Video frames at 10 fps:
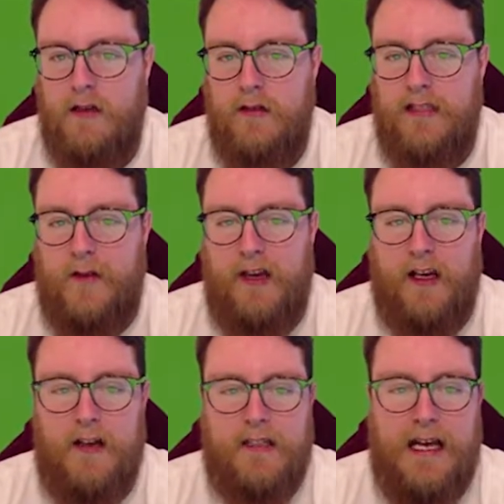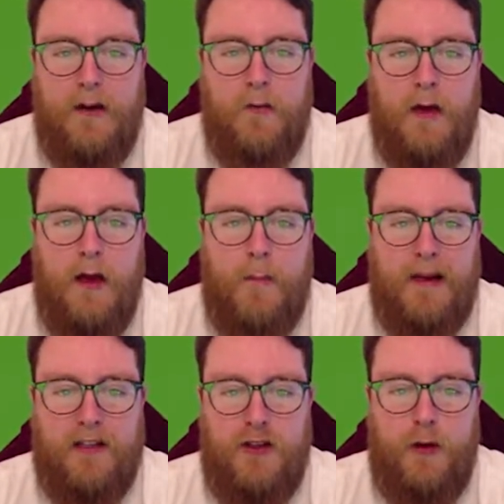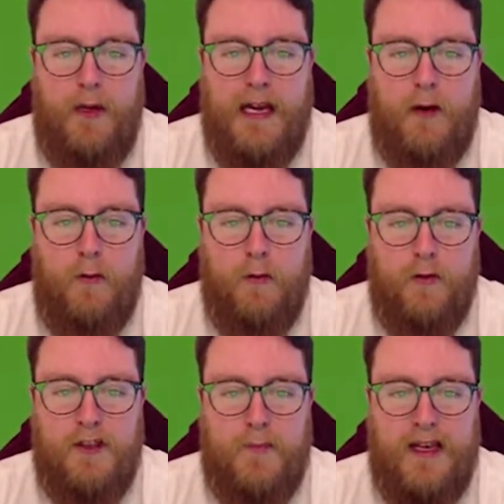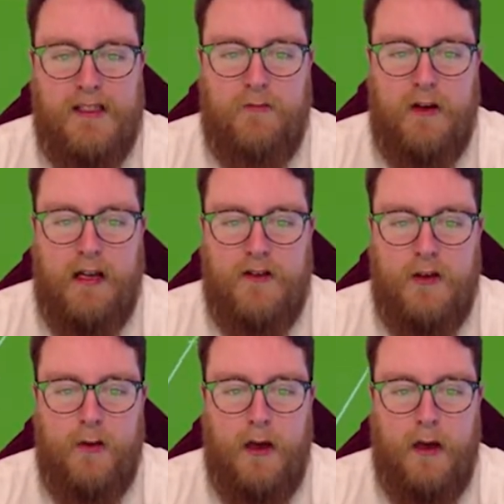Savic cuts it out. Batshuayi now. Got space to run into.